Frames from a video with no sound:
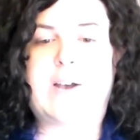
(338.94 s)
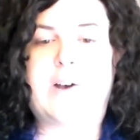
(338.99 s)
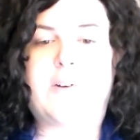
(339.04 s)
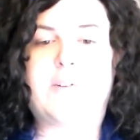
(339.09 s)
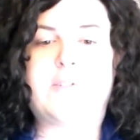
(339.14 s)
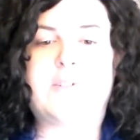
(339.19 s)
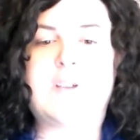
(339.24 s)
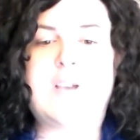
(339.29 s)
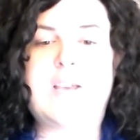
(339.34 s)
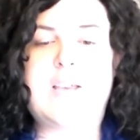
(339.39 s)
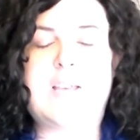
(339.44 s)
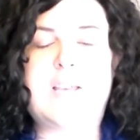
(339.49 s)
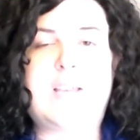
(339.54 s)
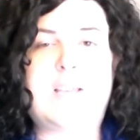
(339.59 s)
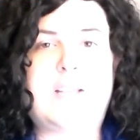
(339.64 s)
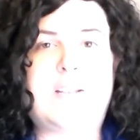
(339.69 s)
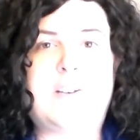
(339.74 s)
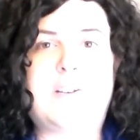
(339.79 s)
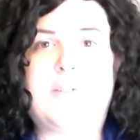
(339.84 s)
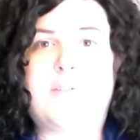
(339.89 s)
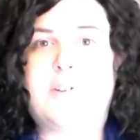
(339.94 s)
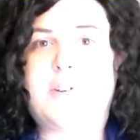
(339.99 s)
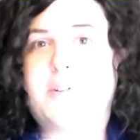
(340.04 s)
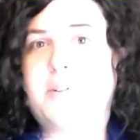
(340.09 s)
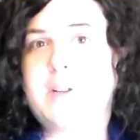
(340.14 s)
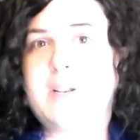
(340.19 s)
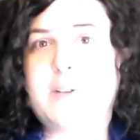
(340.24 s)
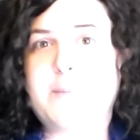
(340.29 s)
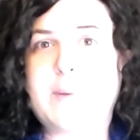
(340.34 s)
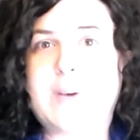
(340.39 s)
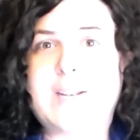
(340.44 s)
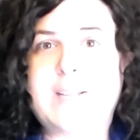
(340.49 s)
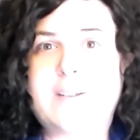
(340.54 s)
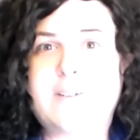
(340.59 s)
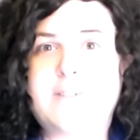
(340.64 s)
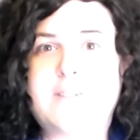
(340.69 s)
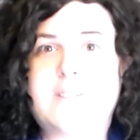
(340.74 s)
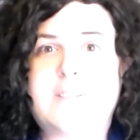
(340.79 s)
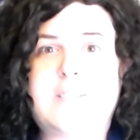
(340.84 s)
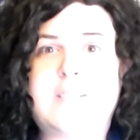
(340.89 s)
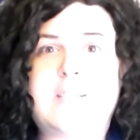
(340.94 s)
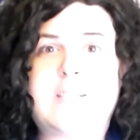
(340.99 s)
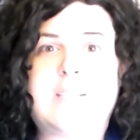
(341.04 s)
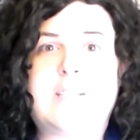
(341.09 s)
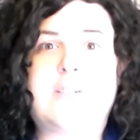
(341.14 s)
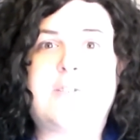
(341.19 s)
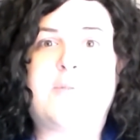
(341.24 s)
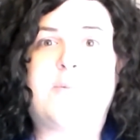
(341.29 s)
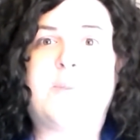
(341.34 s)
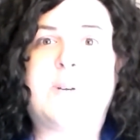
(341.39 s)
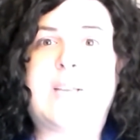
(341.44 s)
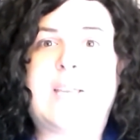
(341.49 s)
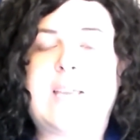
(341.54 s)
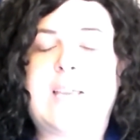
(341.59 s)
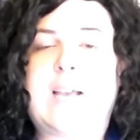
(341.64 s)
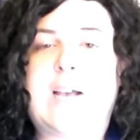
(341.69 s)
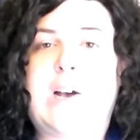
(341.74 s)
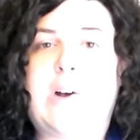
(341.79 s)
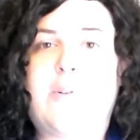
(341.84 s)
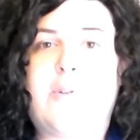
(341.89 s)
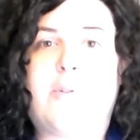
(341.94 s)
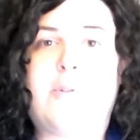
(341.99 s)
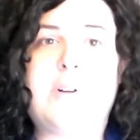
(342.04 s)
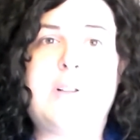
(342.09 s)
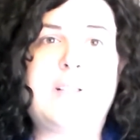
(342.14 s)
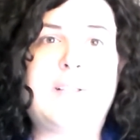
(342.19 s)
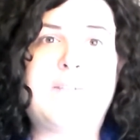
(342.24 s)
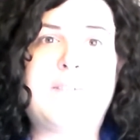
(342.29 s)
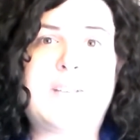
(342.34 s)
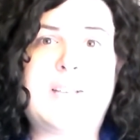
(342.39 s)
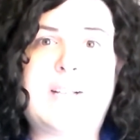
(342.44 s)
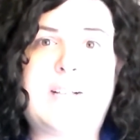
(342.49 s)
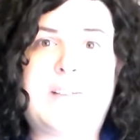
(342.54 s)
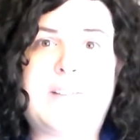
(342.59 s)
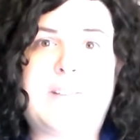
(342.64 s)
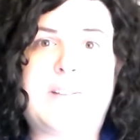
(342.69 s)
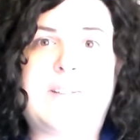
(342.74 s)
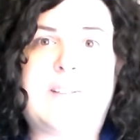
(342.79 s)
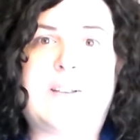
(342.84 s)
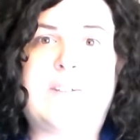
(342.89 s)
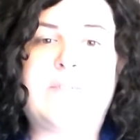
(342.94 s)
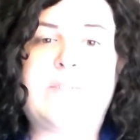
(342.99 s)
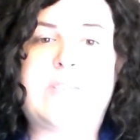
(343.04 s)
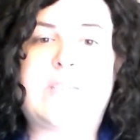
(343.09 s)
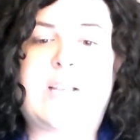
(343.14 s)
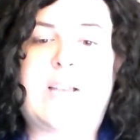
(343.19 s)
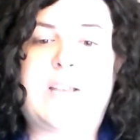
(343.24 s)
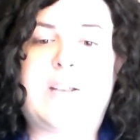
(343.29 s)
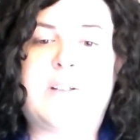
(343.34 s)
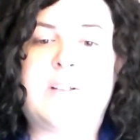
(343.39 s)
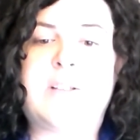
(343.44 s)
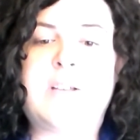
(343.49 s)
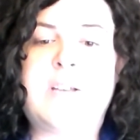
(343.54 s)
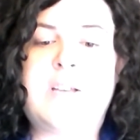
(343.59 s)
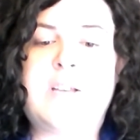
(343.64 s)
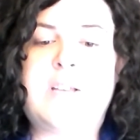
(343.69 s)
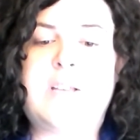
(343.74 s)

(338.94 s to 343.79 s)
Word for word: out? Do you know anybody who's addicted to working out or living a healthy lifestyle?